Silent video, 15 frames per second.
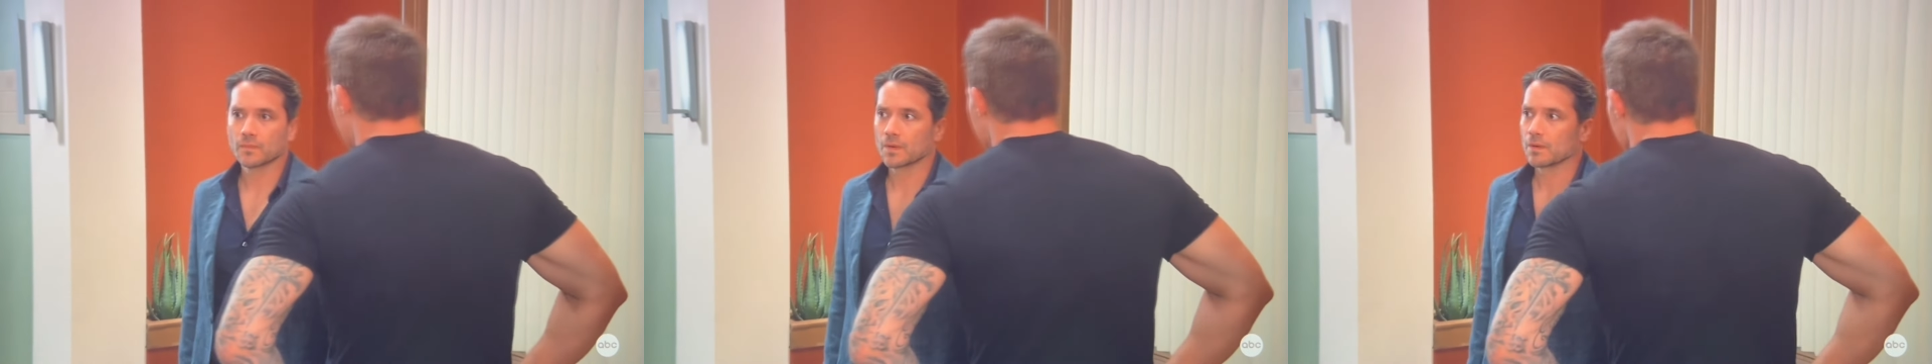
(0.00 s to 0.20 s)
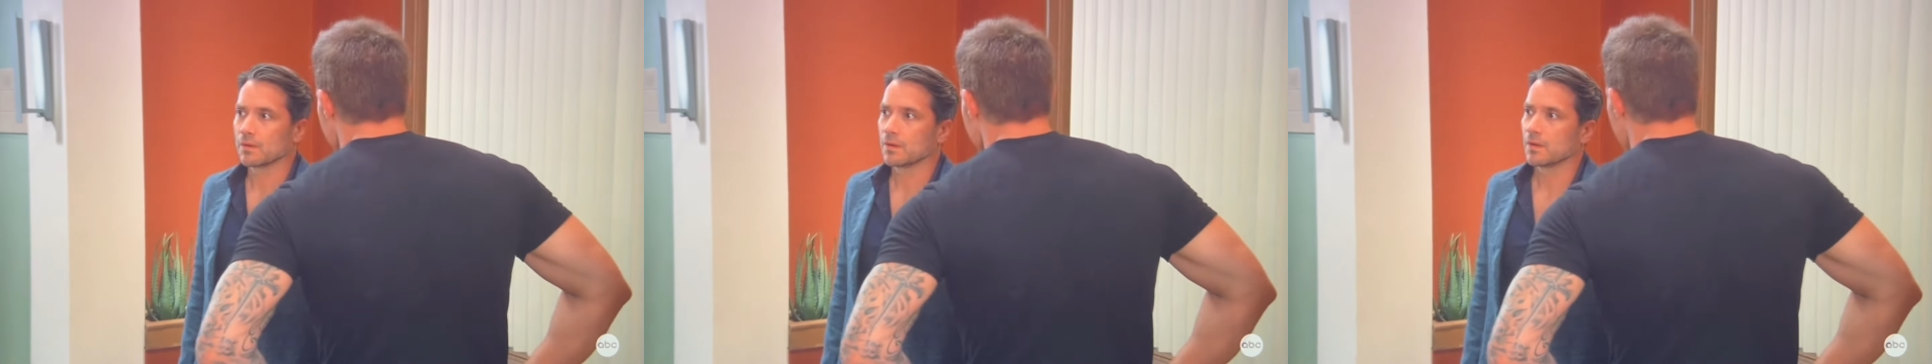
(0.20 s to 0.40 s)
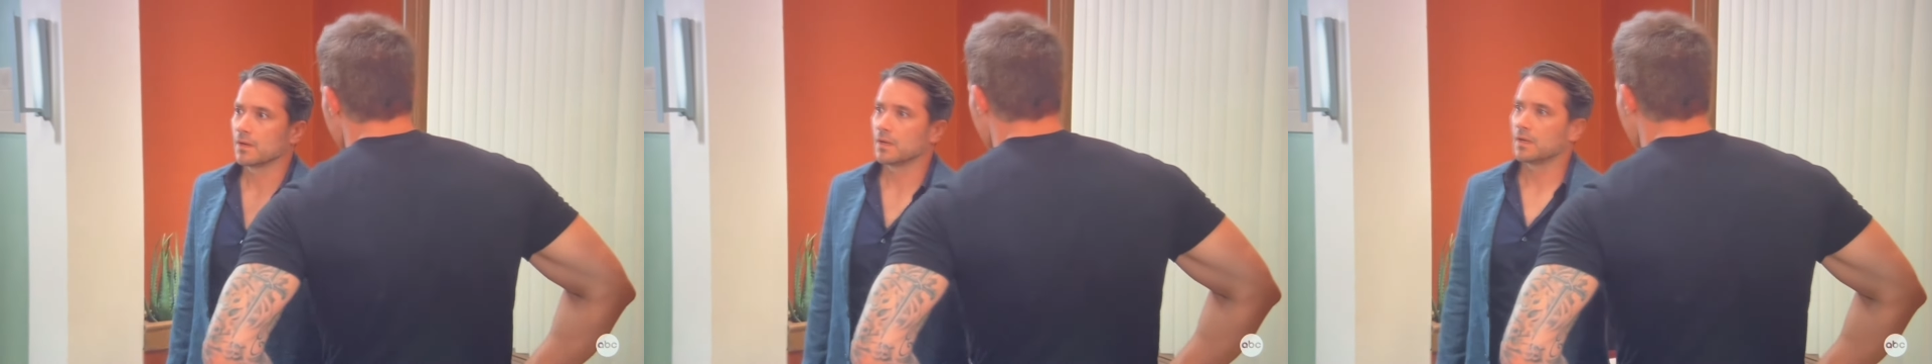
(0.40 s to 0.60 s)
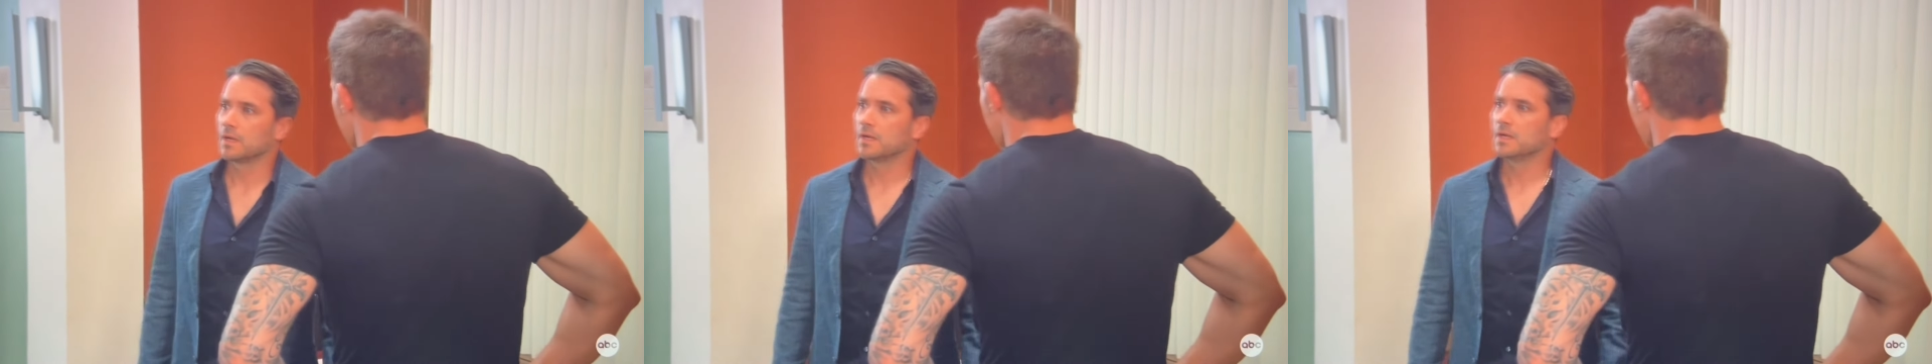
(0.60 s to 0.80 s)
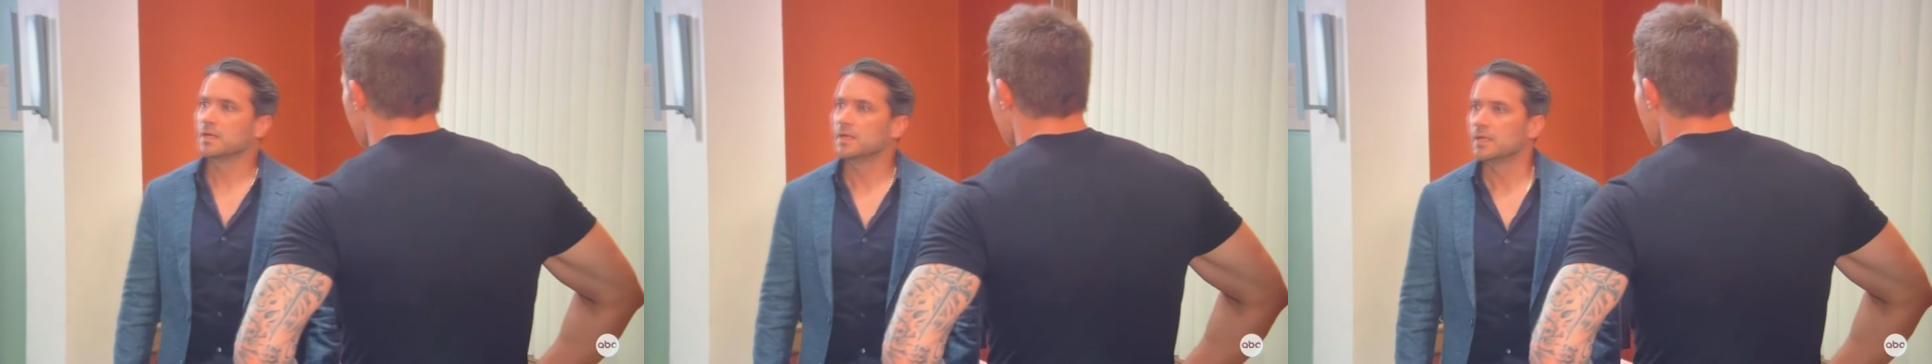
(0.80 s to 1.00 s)
Kristina?
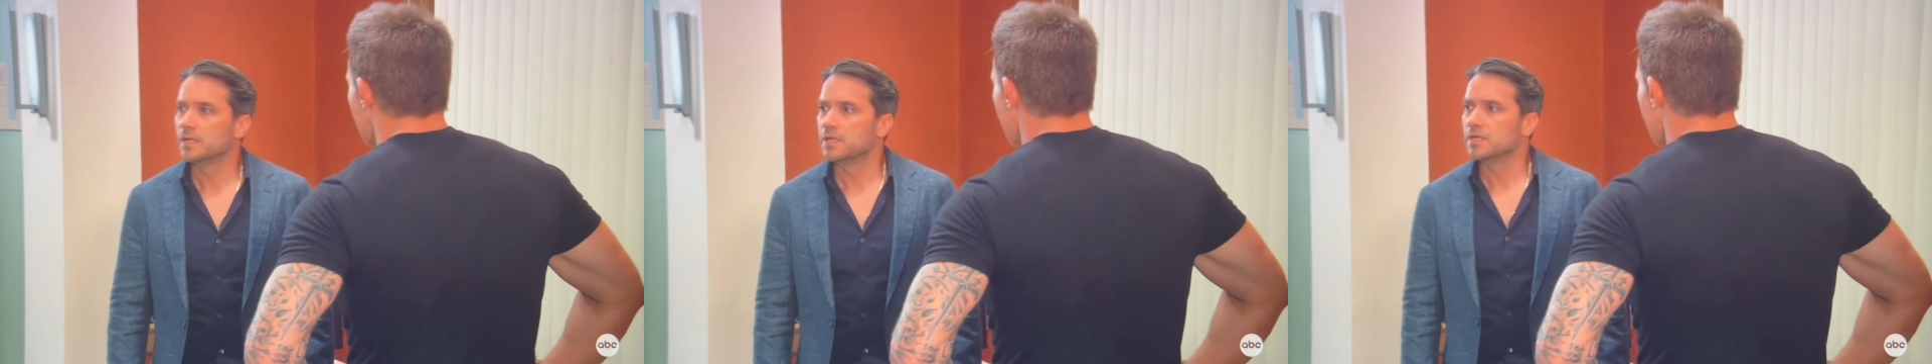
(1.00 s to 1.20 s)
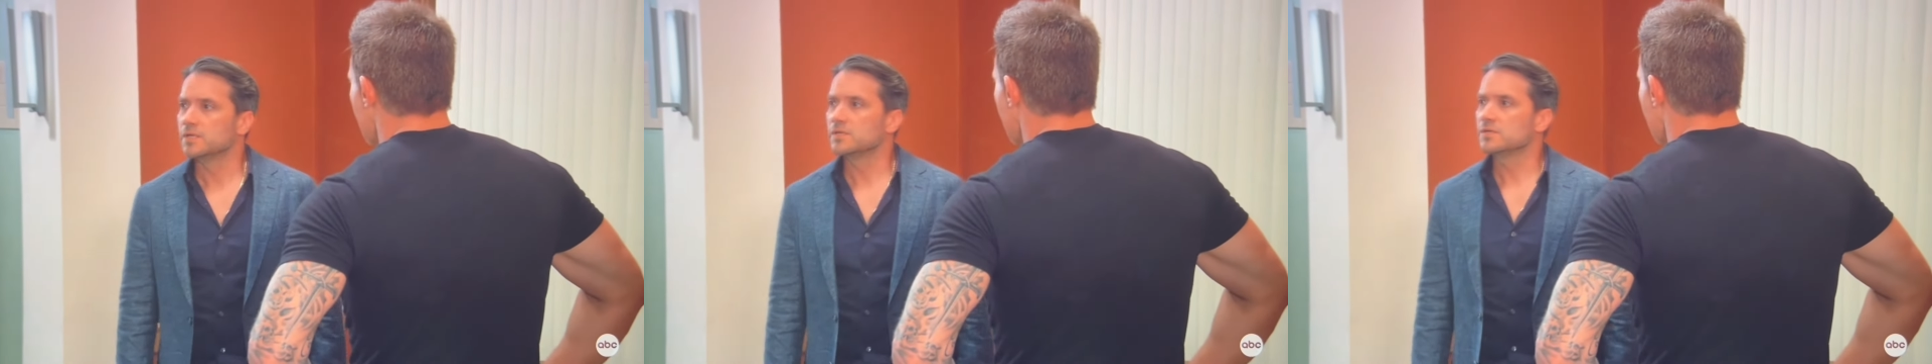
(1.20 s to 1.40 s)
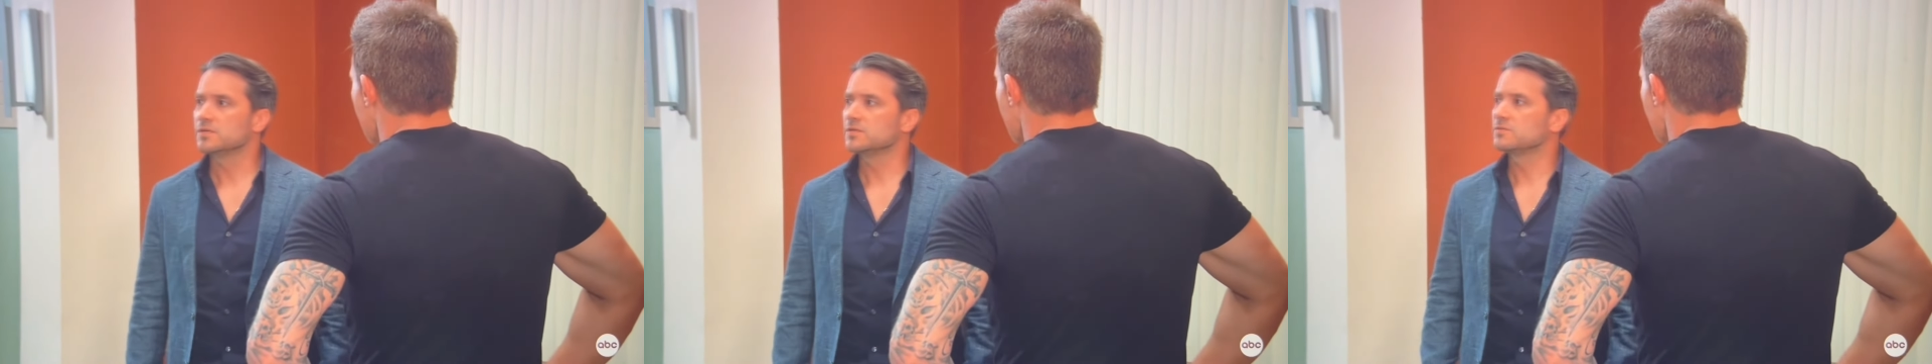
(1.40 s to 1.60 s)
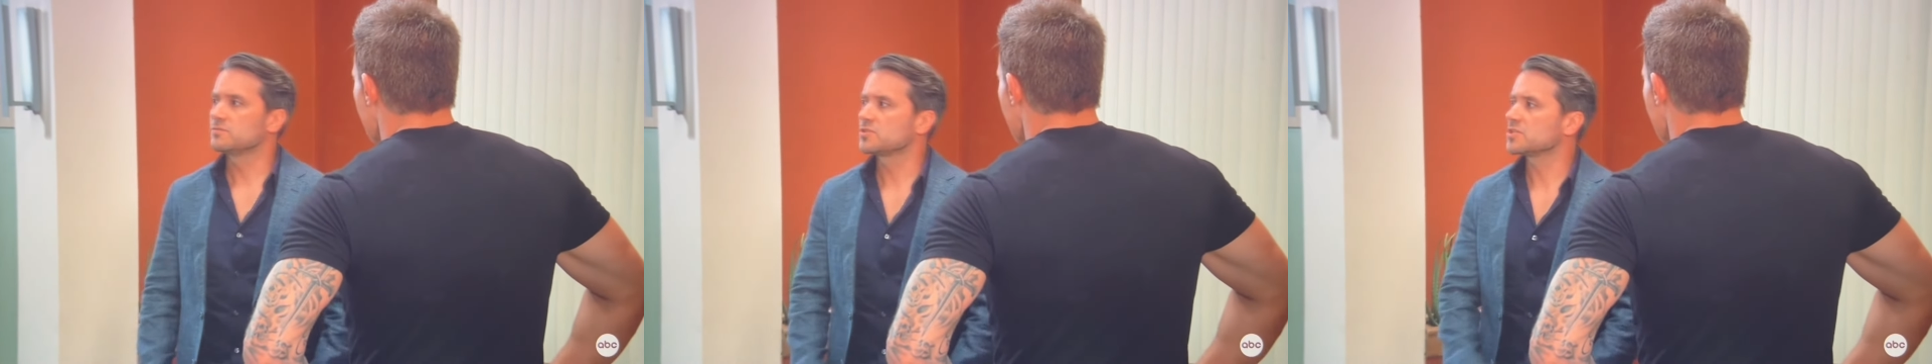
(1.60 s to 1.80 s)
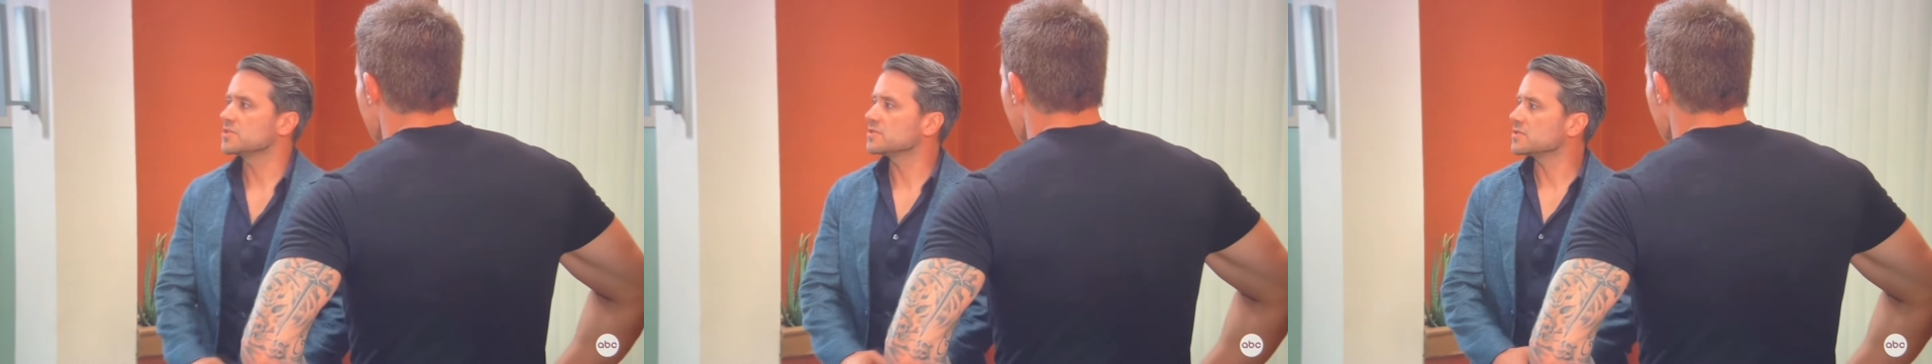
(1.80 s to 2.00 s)

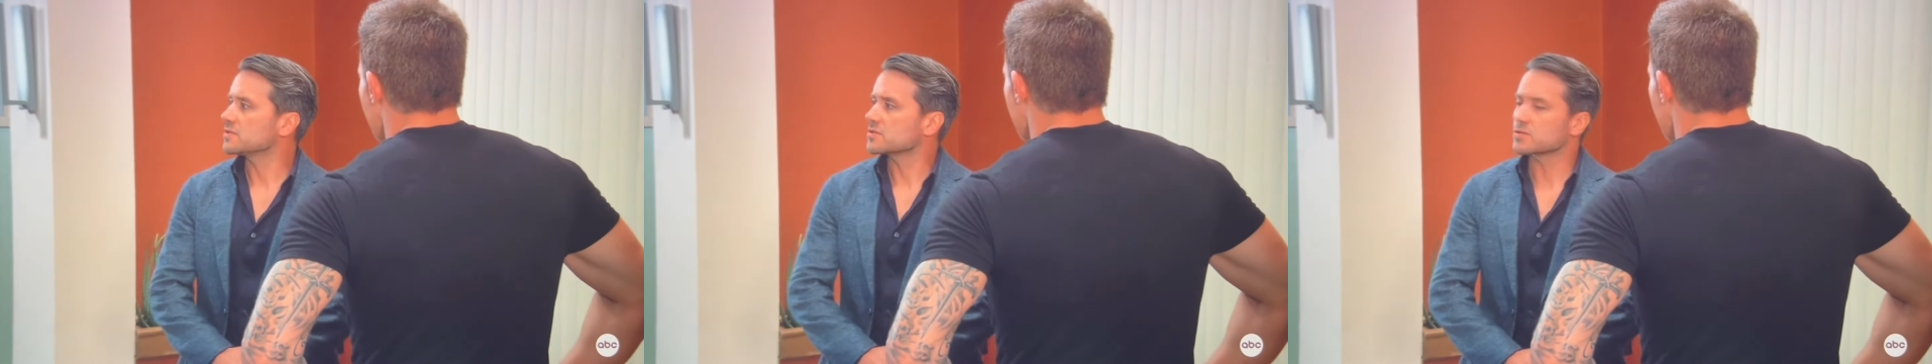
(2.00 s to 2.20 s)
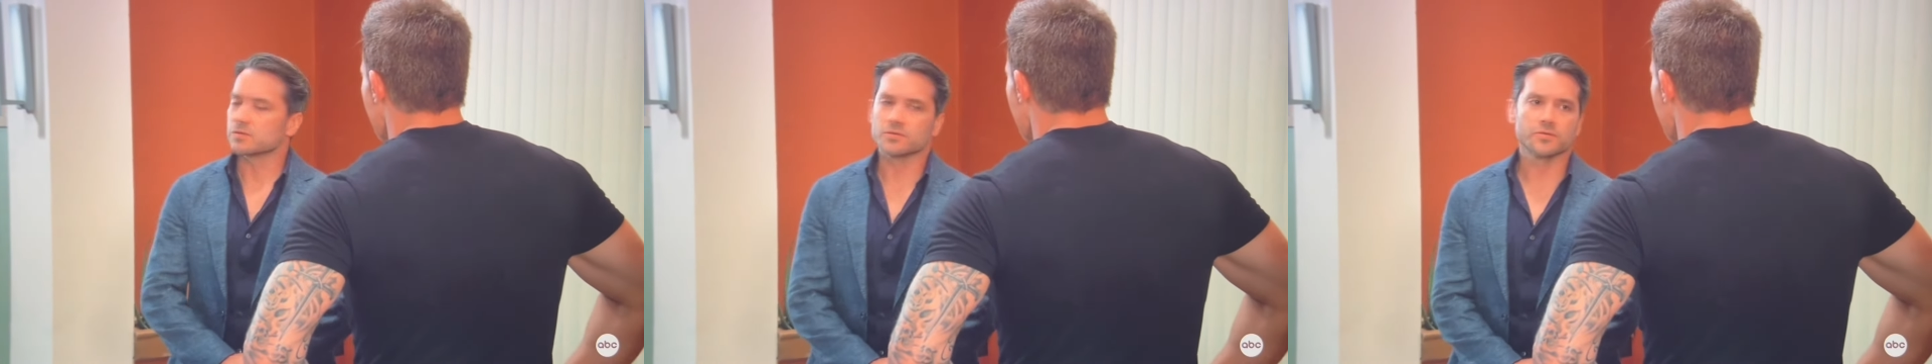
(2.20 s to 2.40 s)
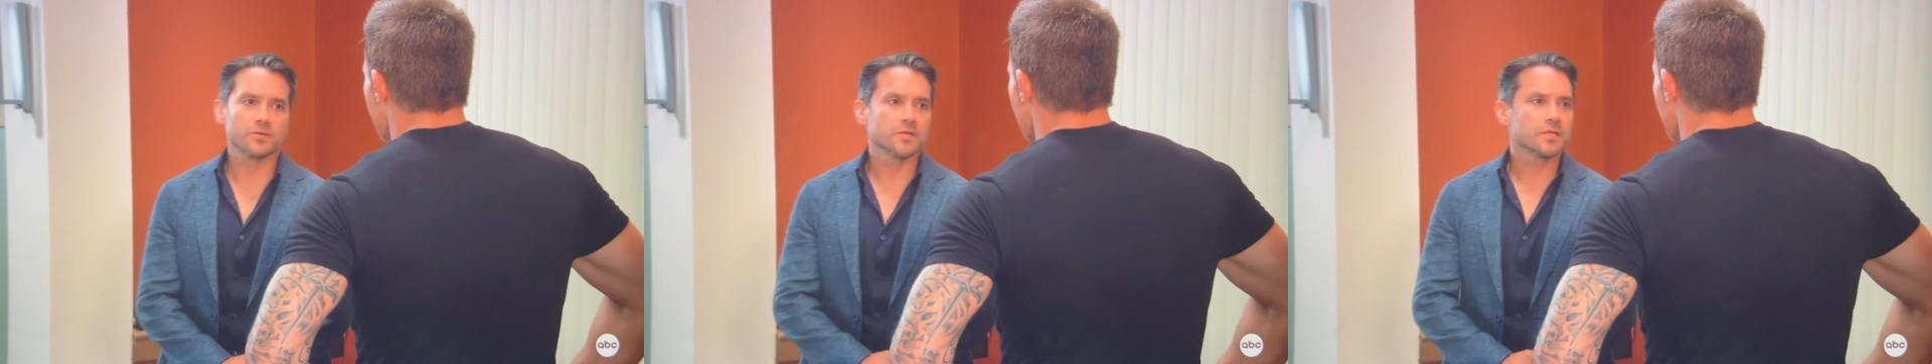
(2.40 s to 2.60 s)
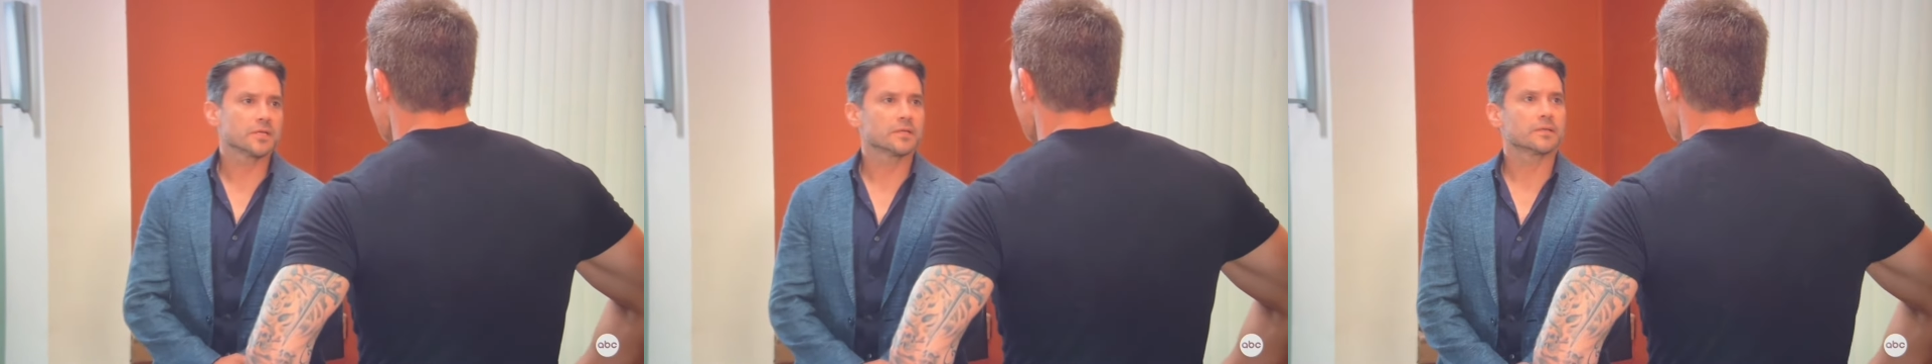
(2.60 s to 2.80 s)
She's in surgery.